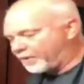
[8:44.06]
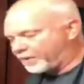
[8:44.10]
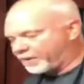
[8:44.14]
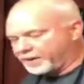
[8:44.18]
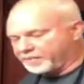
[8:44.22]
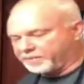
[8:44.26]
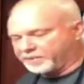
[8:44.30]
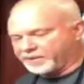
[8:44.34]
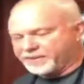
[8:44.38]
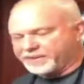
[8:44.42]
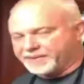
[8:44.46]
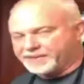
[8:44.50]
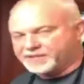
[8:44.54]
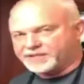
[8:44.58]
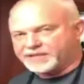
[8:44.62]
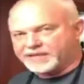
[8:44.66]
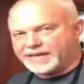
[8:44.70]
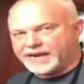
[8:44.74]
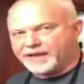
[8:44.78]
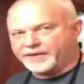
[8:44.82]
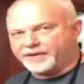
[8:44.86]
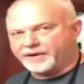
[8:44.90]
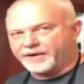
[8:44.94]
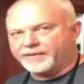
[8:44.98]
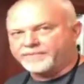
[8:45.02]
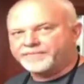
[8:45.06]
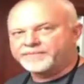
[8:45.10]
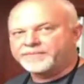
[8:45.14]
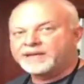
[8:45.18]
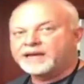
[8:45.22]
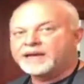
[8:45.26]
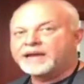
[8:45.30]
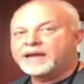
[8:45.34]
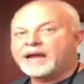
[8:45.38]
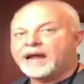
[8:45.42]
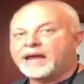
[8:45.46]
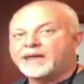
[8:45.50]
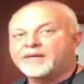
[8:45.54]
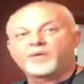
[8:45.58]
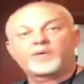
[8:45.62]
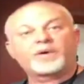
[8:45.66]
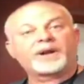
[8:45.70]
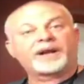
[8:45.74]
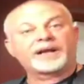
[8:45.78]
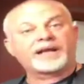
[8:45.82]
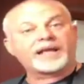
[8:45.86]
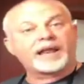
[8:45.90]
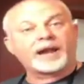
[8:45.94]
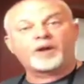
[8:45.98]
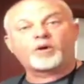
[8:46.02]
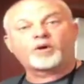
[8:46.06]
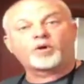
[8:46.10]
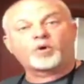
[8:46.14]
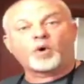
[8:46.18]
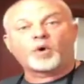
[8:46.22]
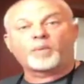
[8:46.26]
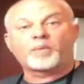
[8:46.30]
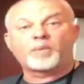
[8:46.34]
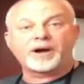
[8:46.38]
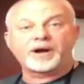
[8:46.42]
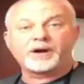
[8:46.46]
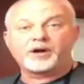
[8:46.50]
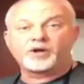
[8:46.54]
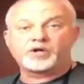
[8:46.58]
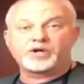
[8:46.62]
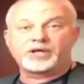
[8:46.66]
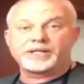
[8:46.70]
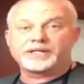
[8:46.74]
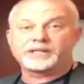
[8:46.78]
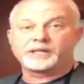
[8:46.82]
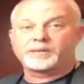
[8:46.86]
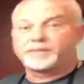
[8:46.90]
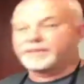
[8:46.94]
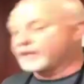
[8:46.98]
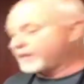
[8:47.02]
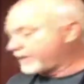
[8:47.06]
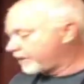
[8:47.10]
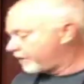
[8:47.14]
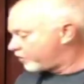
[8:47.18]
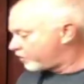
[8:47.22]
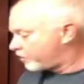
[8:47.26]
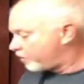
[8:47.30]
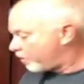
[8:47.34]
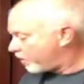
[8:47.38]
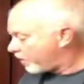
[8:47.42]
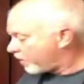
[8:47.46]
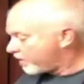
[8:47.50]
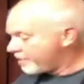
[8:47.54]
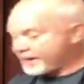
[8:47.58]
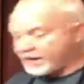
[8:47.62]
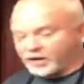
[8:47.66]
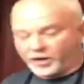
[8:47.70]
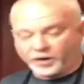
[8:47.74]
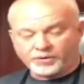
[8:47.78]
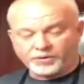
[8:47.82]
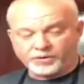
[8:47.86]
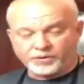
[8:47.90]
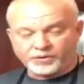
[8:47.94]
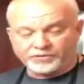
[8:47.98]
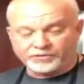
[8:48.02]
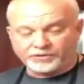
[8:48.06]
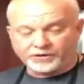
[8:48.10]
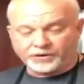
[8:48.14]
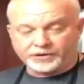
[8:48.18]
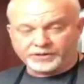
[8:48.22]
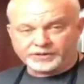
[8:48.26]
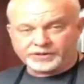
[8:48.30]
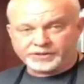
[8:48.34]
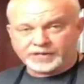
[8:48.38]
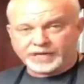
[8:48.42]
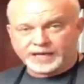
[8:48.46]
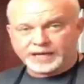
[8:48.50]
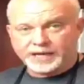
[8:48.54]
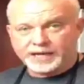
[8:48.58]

we're going to blend this together, and then we're going to kind of incorporate our cheese a little bit later. So we're going to make our roux first.